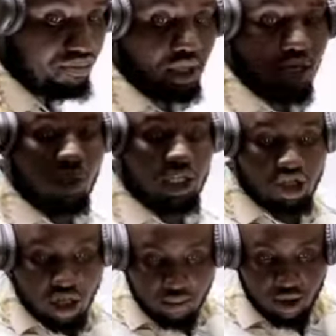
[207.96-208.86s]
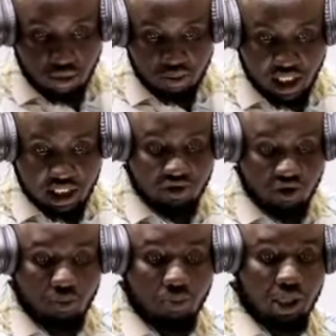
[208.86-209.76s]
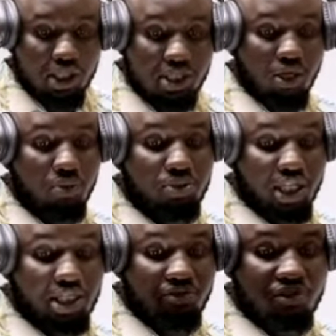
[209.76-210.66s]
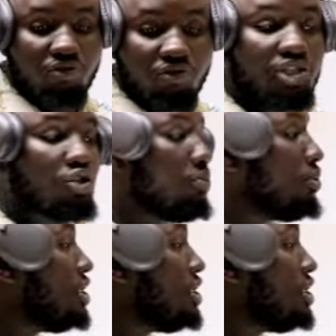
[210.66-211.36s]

When you talk about objectives of policy, objectives of fiscal policy